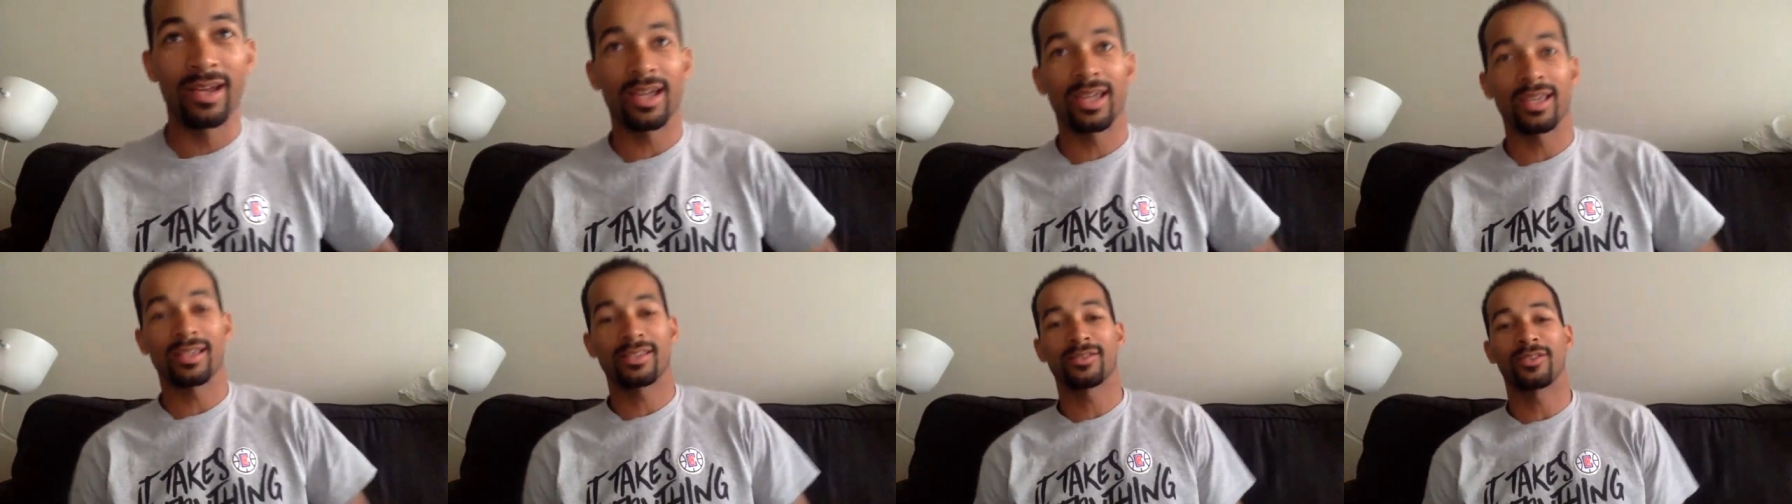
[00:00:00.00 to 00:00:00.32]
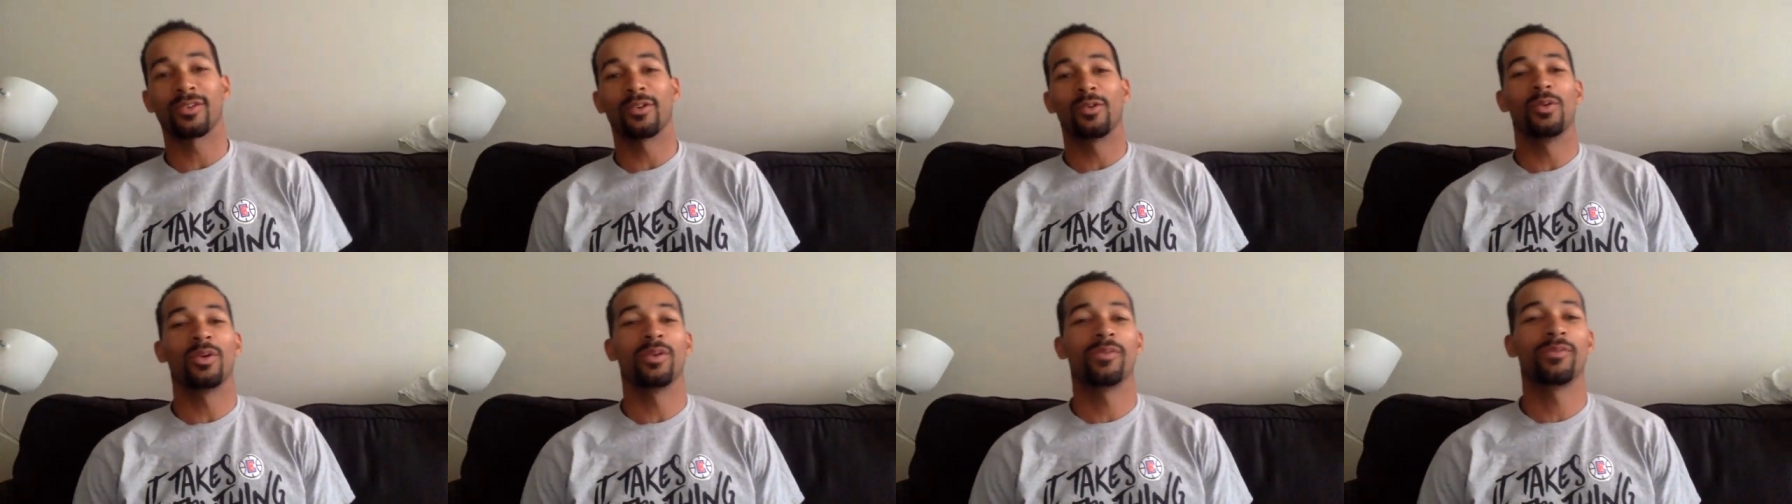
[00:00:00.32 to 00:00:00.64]

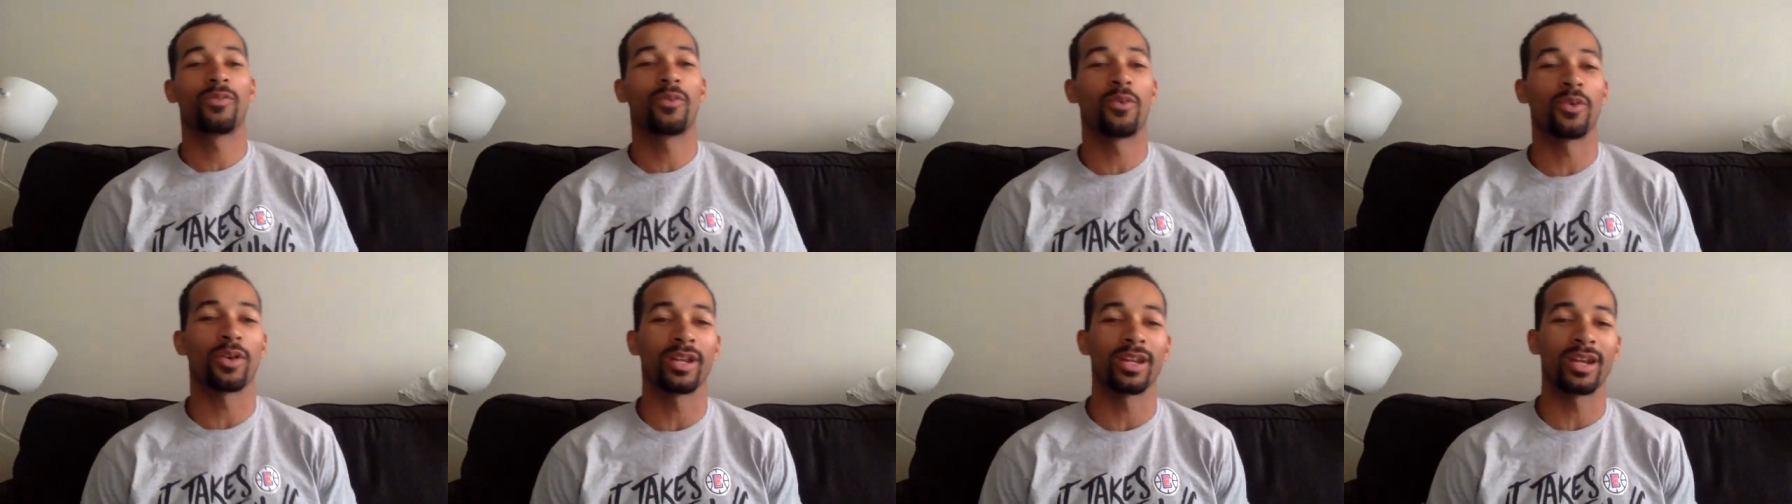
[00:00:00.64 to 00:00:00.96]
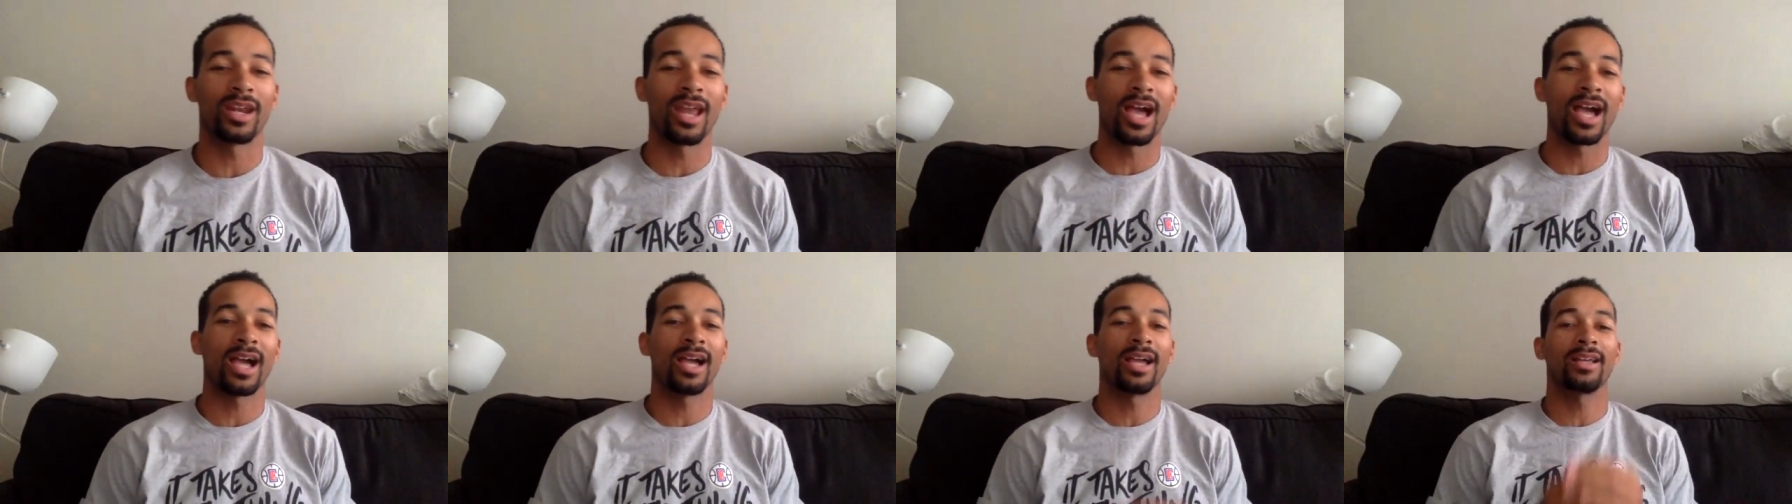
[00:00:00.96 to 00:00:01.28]
nuggets for
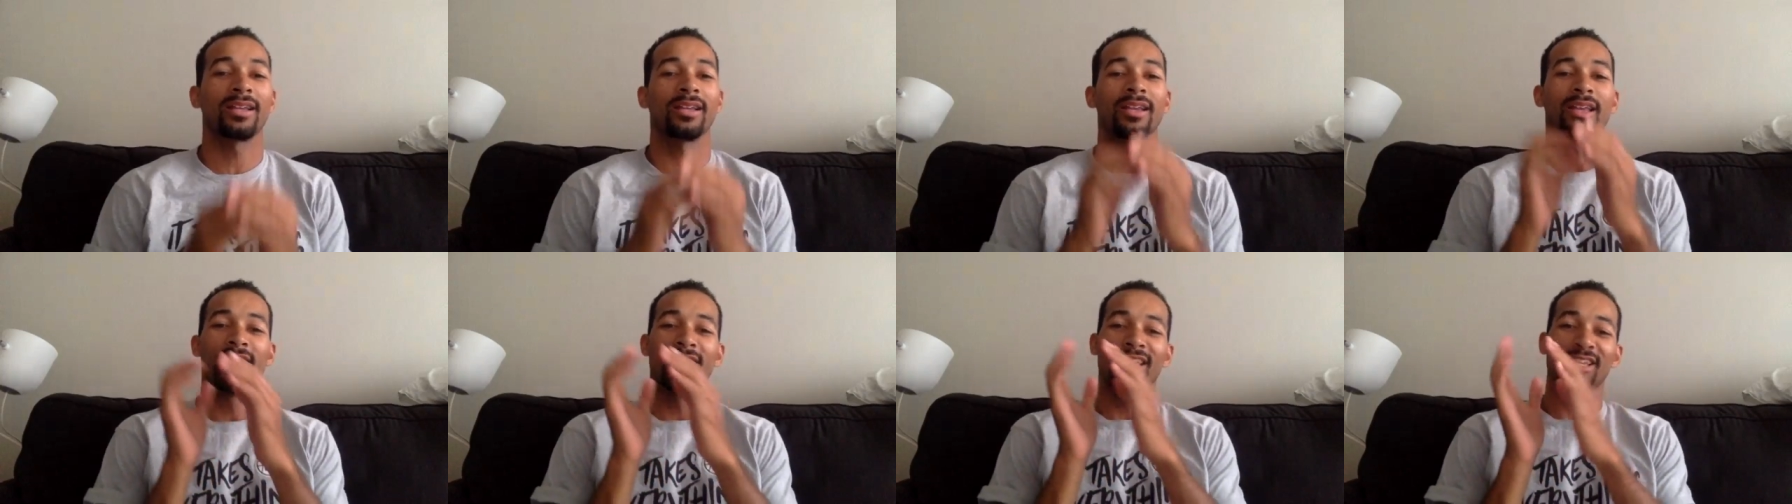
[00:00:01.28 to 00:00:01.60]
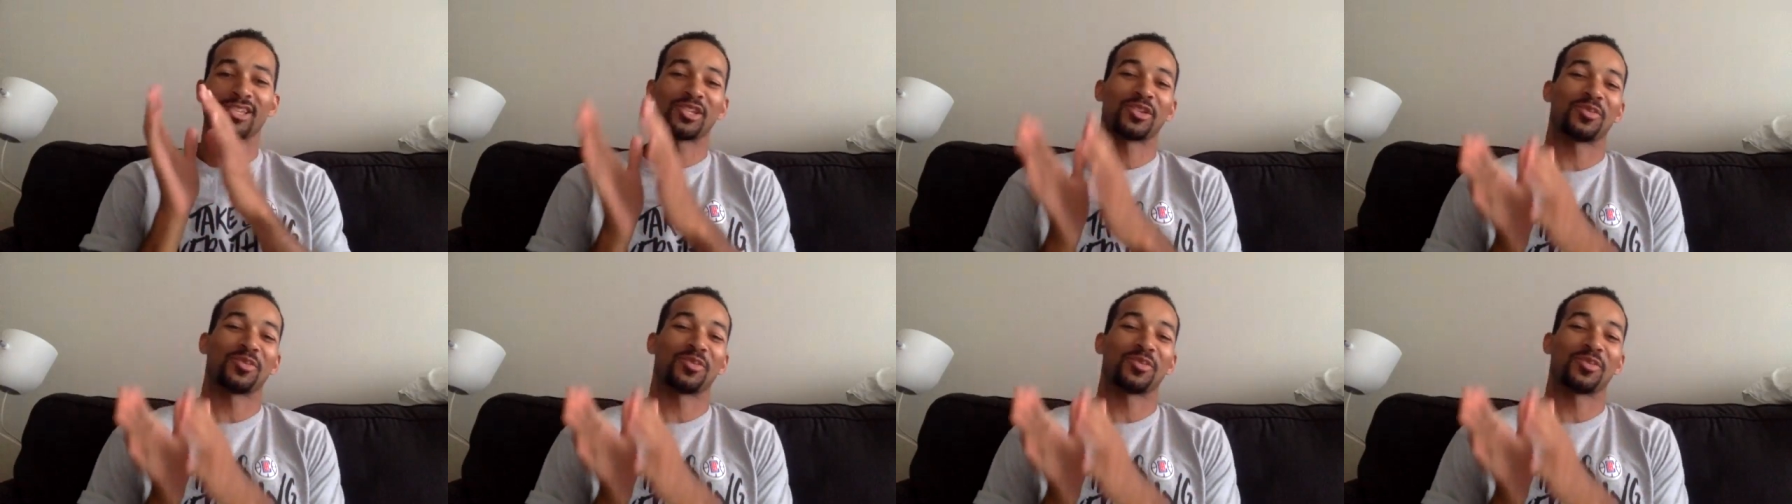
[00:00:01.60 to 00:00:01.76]
149,